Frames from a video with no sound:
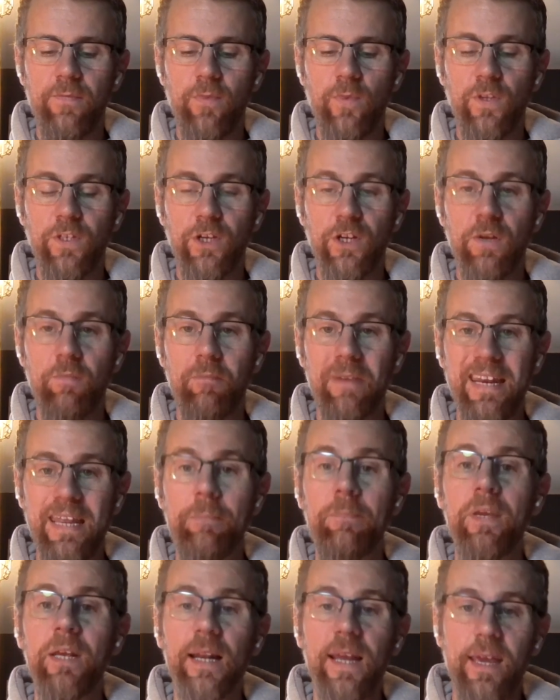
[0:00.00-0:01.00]
it's going to
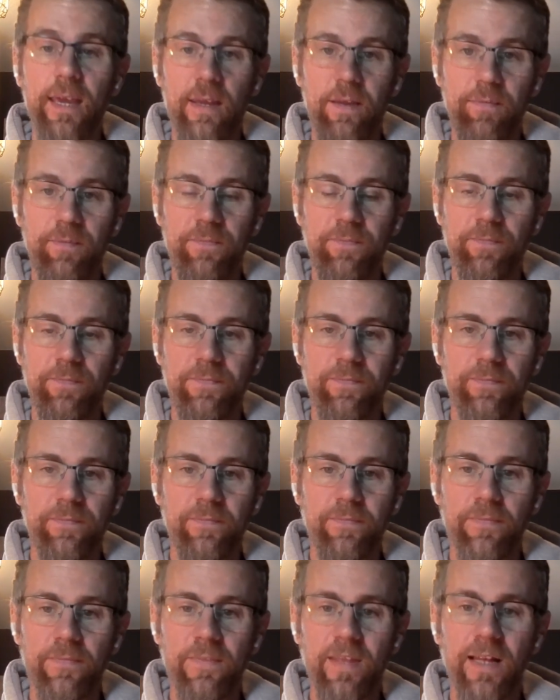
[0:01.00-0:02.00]
manipulate
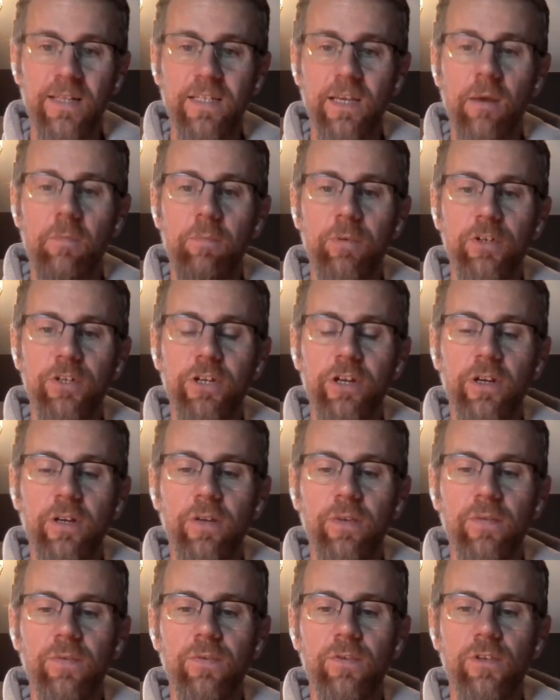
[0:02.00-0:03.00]
that temperature.
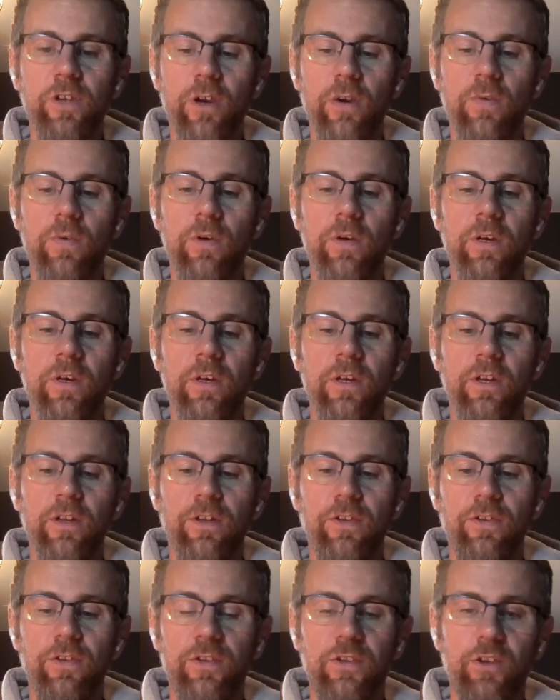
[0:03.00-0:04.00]
So
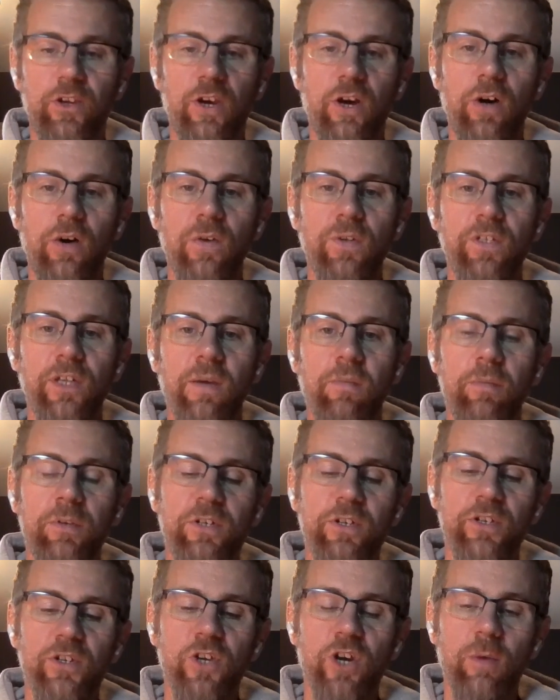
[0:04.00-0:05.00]
the cold
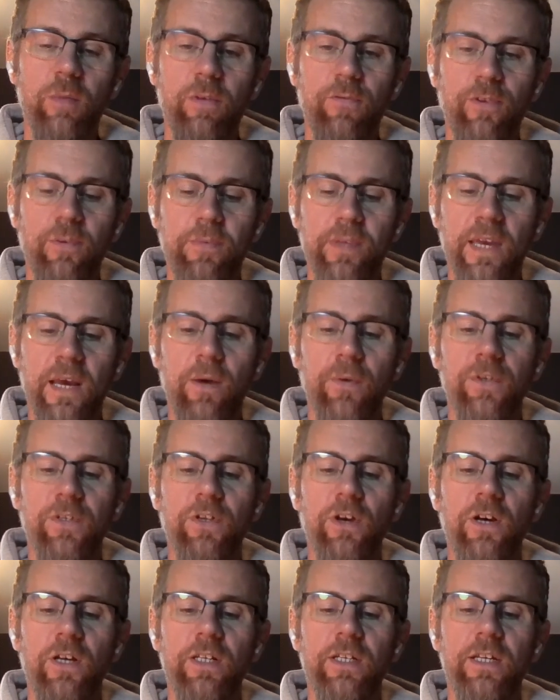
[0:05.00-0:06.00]
temperatures coming from the
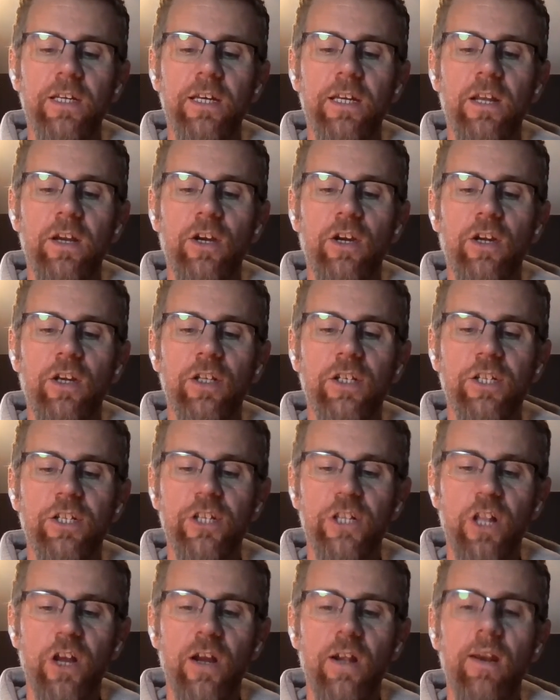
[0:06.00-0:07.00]
outside in are going to
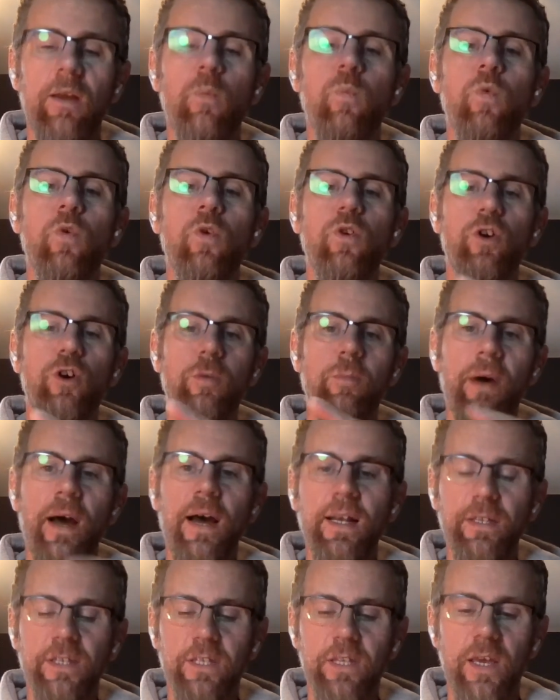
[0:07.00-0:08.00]
slightly warm
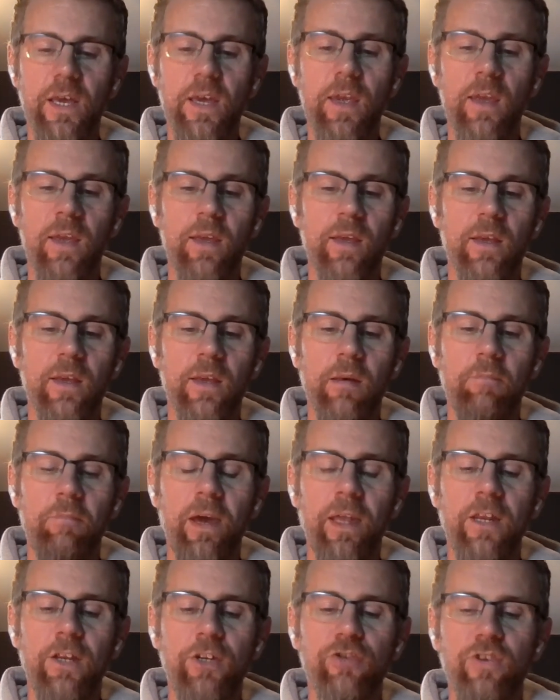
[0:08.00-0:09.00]
as they
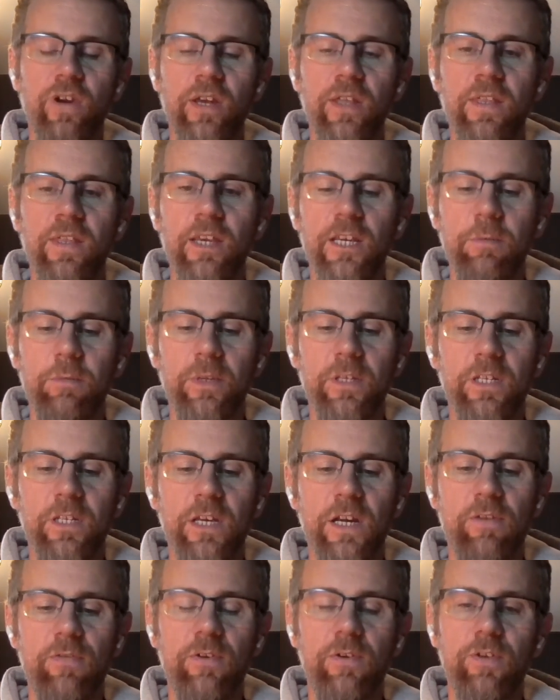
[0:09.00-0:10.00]
penetrate these
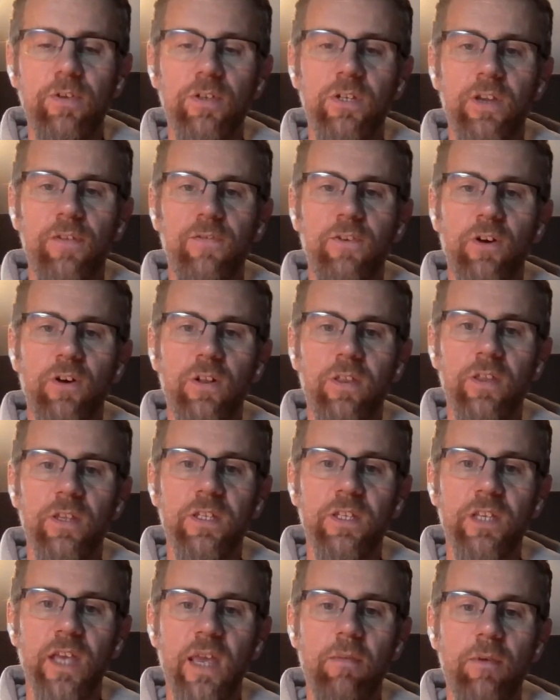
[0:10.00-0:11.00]
materials, and you've got the
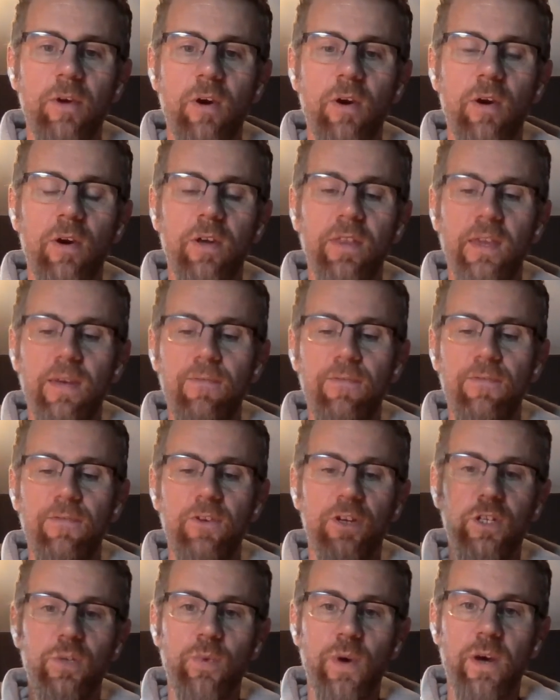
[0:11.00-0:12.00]
same going in the
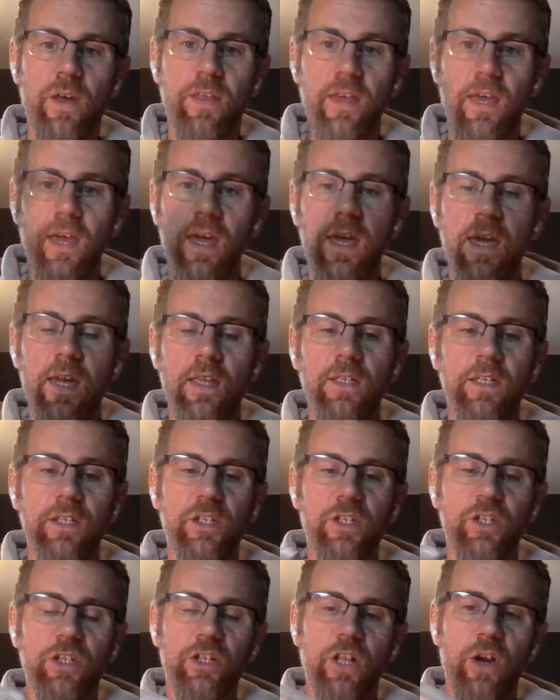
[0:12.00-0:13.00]
inverse where the heat is
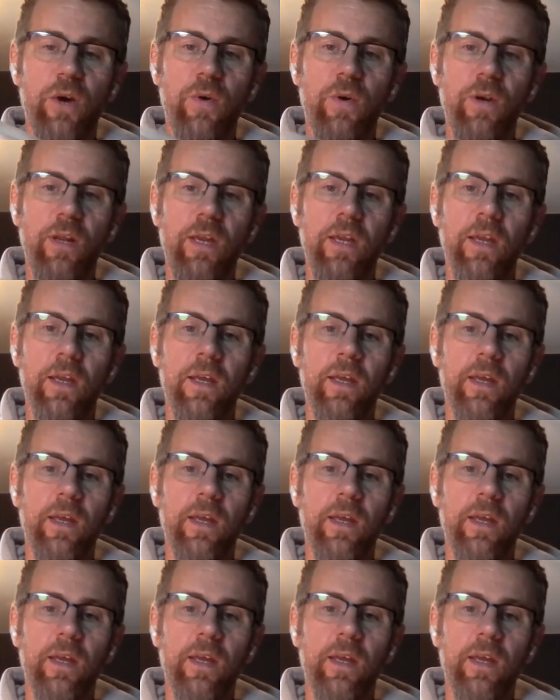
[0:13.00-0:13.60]
slowly